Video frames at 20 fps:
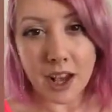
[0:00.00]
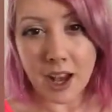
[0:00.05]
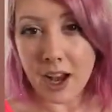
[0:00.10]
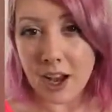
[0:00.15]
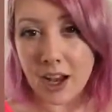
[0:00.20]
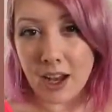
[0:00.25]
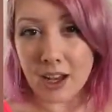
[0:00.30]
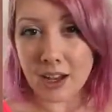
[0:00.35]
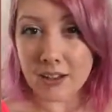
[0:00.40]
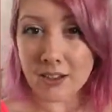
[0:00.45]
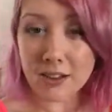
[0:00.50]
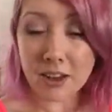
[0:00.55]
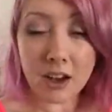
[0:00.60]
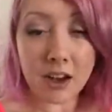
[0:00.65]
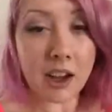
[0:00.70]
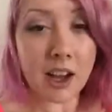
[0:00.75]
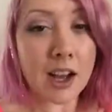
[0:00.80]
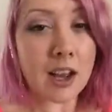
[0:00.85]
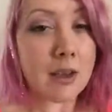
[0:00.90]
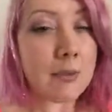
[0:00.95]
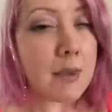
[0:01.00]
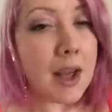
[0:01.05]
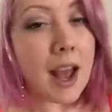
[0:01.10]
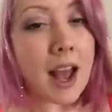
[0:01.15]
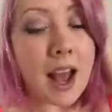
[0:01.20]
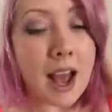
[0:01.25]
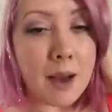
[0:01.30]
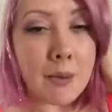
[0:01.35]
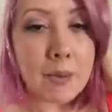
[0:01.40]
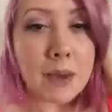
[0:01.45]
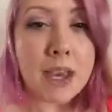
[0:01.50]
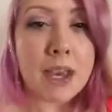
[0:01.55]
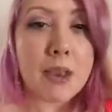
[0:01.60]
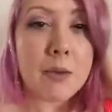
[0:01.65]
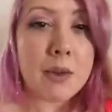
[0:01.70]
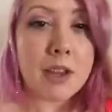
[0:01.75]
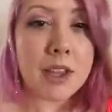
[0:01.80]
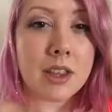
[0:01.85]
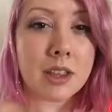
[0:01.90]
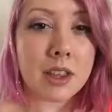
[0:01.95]
And I'm happy
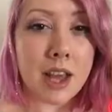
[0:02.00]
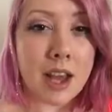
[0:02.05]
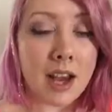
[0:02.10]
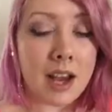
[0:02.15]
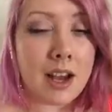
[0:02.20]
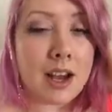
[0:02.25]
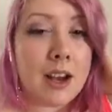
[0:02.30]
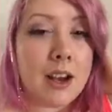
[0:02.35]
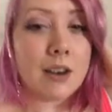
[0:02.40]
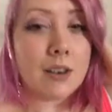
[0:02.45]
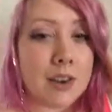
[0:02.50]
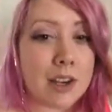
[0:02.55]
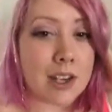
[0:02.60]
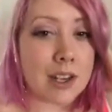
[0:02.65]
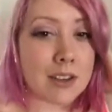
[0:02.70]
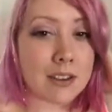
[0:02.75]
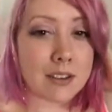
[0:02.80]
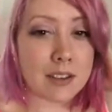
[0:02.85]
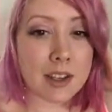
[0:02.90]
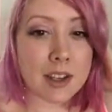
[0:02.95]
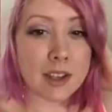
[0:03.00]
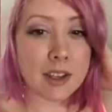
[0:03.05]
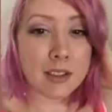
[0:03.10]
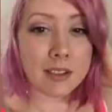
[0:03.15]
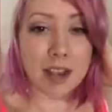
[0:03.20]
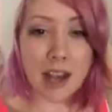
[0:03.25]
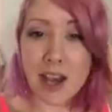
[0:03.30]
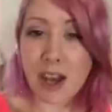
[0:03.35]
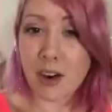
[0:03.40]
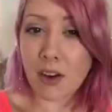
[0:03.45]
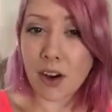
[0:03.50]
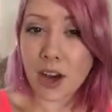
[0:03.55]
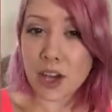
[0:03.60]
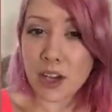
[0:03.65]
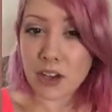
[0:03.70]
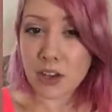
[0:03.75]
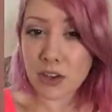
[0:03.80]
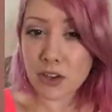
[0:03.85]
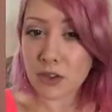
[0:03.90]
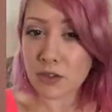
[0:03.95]
with how it's turned out. I
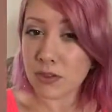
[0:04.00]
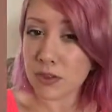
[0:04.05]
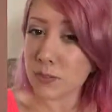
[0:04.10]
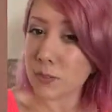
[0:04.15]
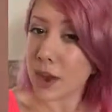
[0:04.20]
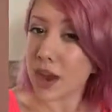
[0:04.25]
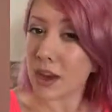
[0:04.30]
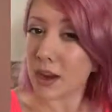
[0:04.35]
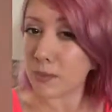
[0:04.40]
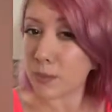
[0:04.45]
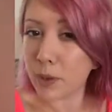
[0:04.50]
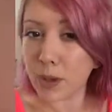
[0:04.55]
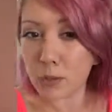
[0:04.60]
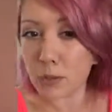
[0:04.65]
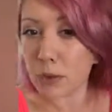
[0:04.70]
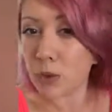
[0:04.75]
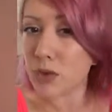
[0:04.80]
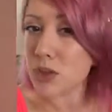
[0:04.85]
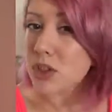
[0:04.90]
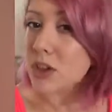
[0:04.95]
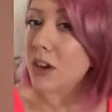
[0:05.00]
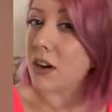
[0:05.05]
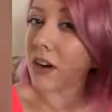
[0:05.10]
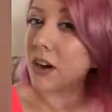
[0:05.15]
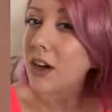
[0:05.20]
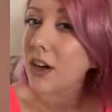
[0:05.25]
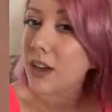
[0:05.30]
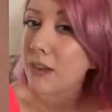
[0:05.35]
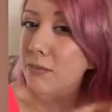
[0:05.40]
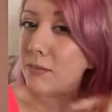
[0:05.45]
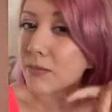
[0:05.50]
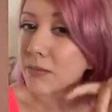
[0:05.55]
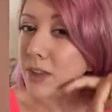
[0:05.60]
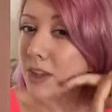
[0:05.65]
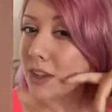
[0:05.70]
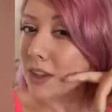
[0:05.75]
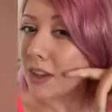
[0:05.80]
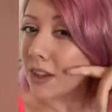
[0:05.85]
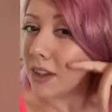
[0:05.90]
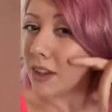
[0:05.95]
could have spent a bit more time,
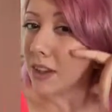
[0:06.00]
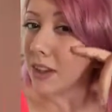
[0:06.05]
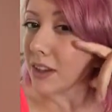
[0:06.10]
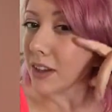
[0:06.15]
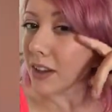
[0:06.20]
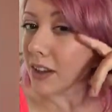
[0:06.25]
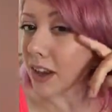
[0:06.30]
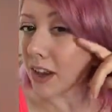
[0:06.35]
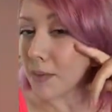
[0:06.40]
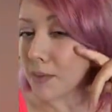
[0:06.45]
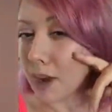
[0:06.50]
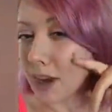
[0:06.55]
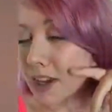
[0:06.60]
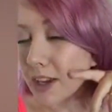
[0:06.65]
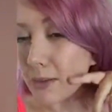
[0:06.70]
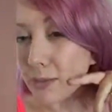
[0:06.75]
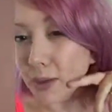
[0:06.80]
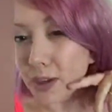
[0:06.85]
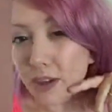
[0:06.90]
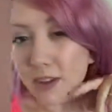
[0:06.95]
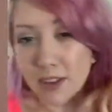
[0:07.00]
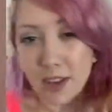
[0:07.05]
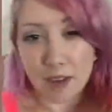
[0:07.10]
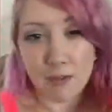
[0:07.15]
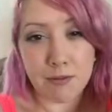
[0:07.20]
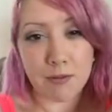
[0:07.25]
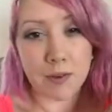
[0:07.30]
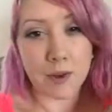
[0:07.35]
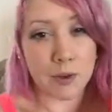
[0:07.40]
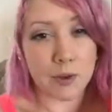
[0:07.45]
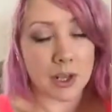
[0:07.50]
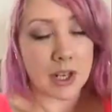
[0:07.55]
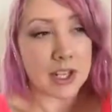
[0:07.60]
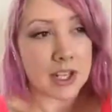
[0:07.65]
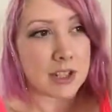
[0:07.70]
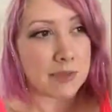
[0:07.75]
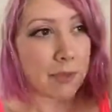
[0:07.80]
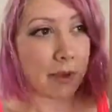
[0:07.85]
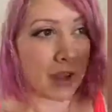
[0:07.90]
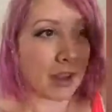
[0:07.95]
you know, making my skin
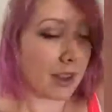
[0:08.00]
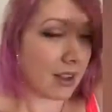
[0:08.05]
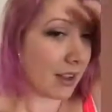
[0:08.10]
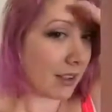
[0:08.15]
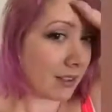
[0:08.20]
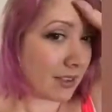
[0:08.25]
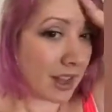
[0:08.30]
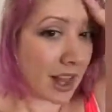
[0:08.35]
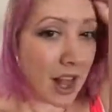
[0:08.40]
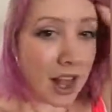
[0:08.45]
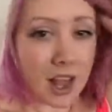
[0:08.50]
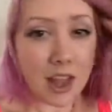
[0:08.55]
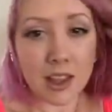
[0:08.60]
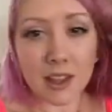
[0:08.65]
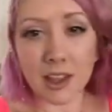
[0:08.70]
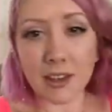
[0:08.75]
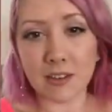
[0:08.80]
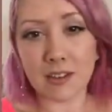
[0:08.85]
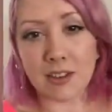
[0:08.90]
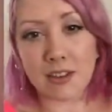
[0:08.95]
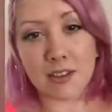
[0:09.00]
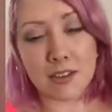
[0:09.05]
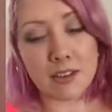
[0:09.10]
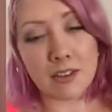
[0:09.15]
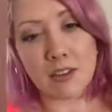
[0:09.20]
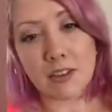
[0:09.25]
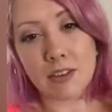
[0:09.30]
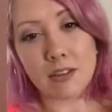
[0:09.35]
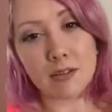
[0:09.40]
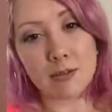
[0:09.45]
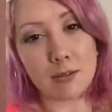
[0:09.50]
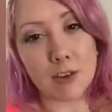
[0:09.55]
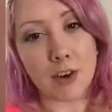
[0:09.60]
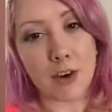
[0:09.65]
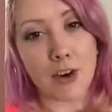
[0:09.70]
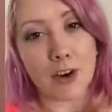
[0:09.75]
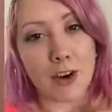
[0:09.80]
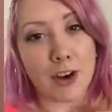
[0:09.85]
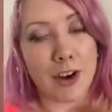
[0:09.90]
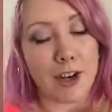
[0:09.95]
flawless, but this isn't
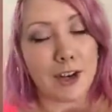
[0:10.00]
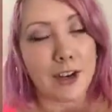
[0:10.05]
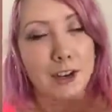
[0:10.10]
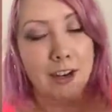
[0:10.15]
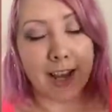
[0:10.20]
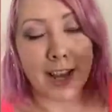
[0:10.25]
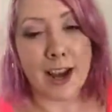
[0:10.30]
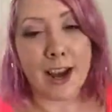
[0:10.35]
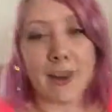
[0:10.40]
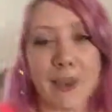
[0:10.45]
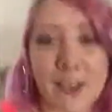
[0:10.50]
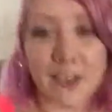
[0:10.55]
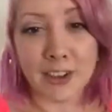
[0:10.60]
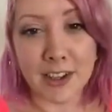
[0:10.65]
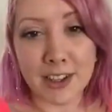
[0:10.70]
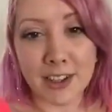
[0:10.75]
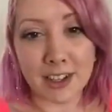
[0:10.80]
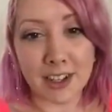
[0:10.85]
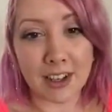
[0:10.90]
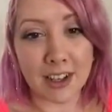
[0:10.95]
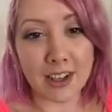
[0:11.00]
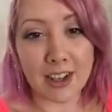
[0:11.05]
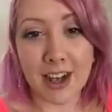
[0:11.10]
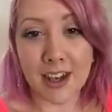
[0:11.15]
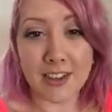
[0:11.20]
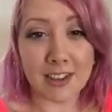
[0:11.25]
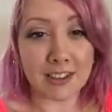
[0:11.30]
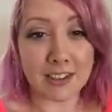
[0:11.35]
for a night out or anything like that.